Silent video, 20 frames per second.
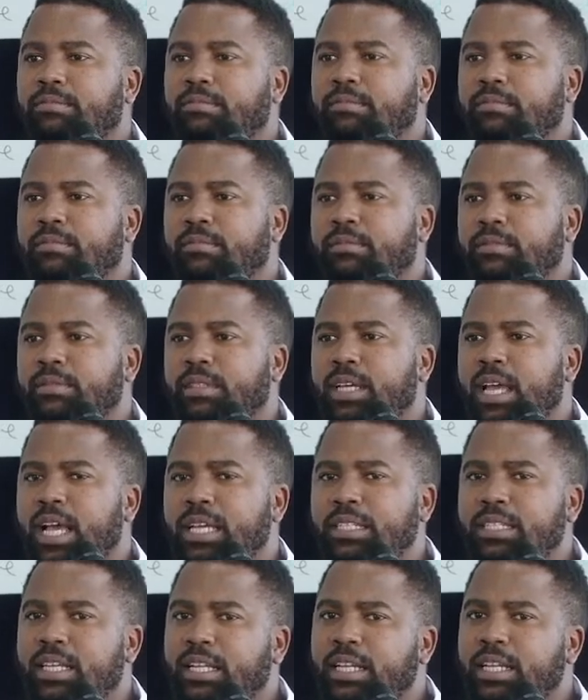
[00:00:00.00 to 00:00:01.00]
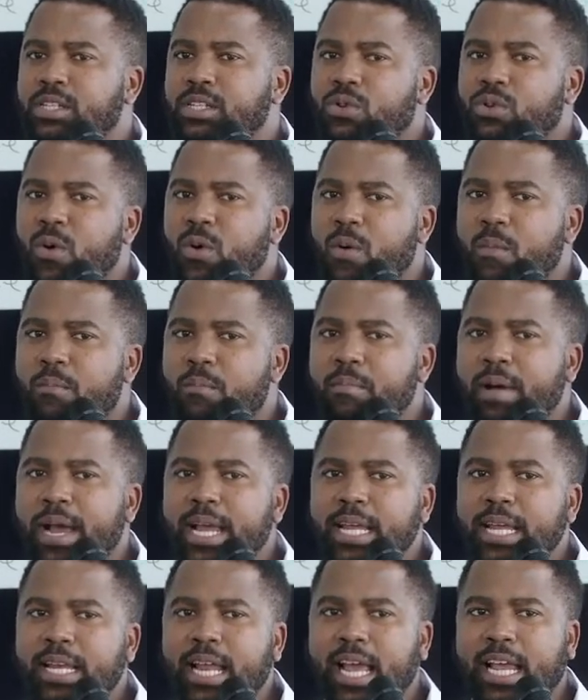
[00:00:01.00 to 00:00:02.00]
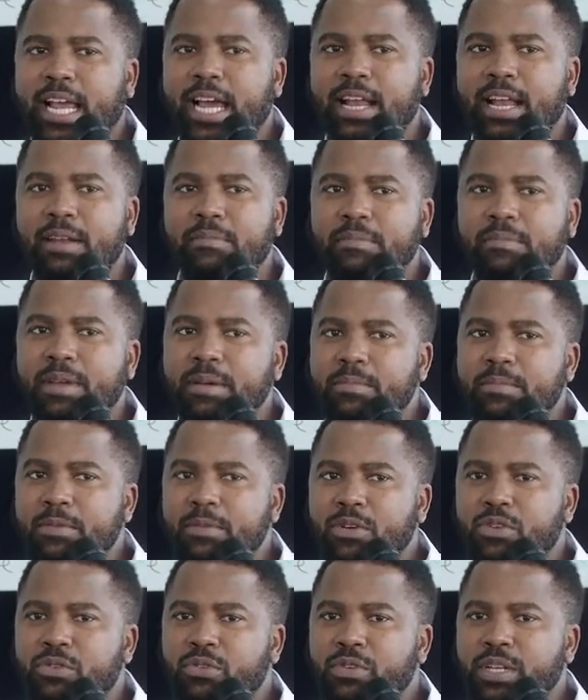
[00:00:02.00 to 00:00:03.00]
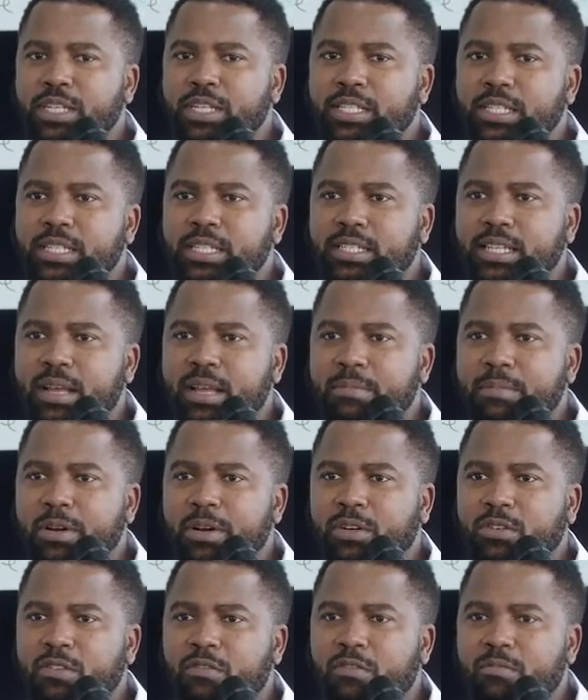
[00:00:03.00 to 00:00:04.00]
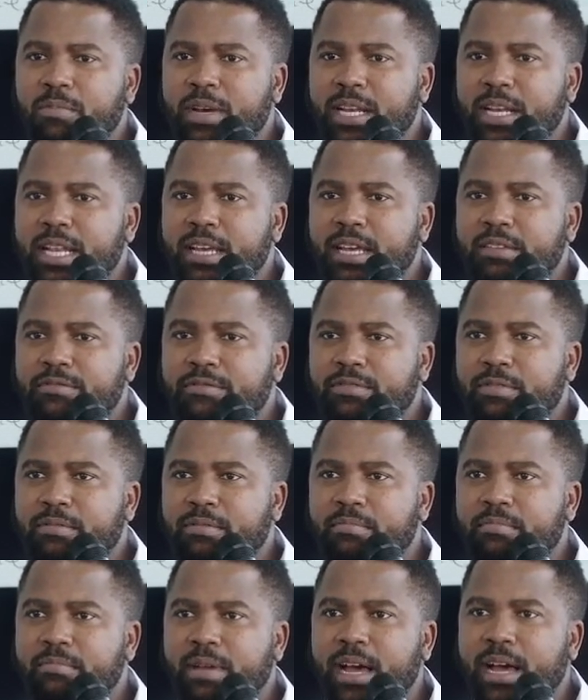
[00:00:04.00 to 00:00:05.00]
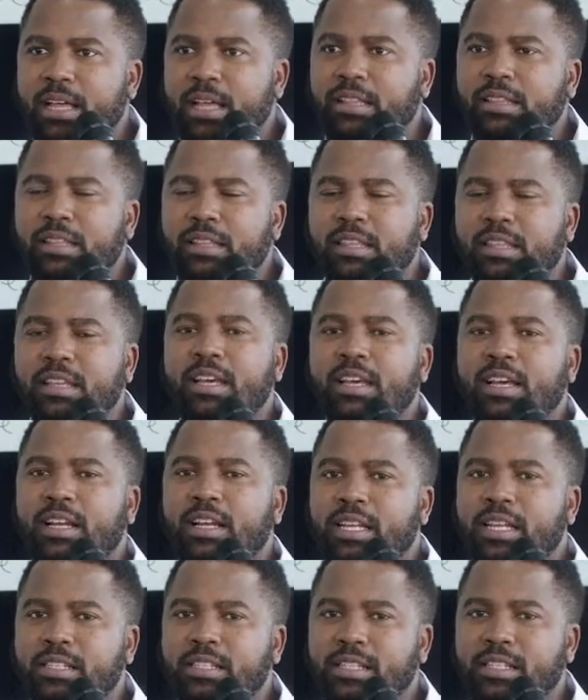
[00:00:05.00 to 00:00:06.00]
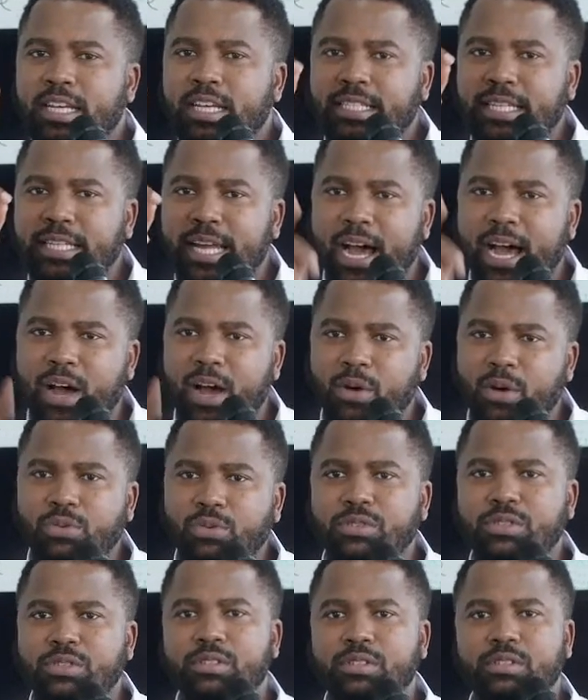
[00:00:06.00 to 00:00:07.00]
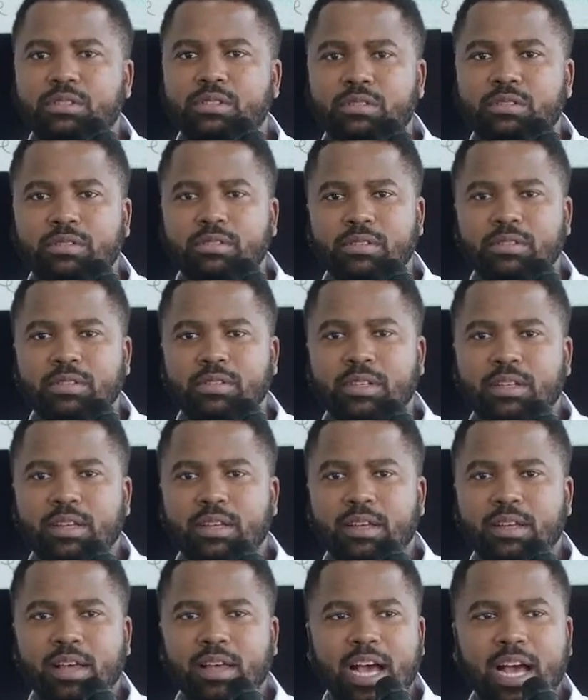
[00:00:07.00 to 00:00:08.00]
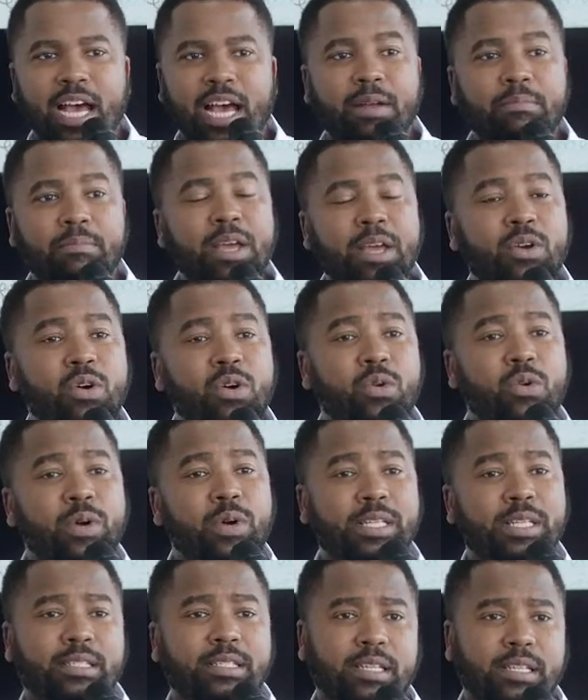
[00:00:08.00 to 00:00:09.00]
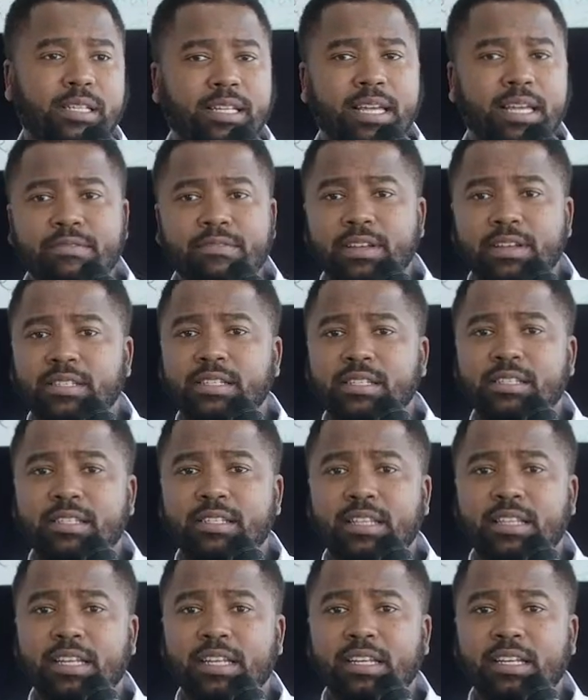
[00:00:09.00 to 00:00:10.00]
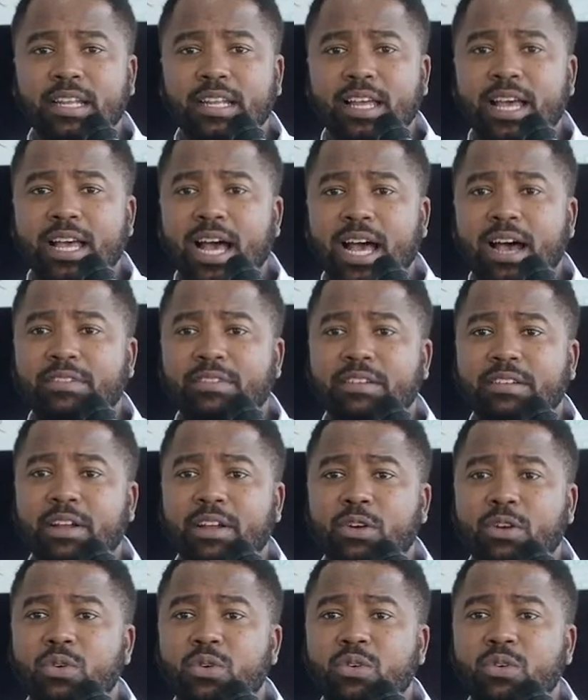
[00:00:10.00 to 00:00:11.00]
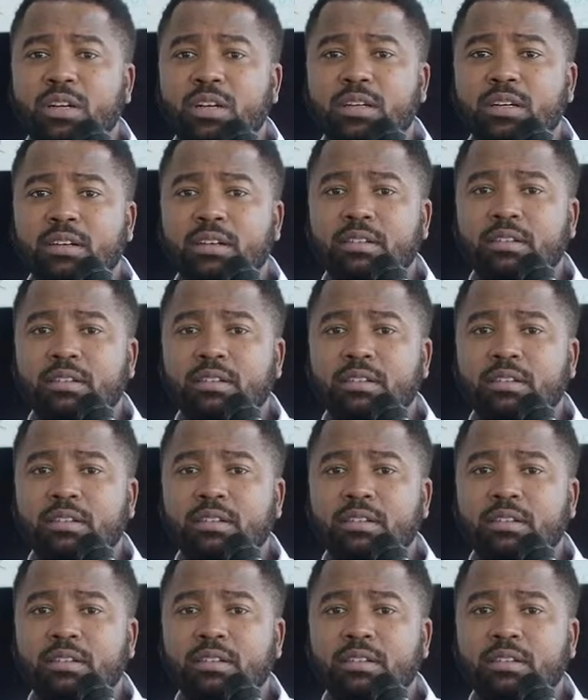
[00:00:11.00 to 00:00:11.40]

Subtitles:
He said, let's combine. I can be able to raise this amount of money every month. Let's get a house. And my goal was set. Ever since then, I've never looked backwards. But the threats were there.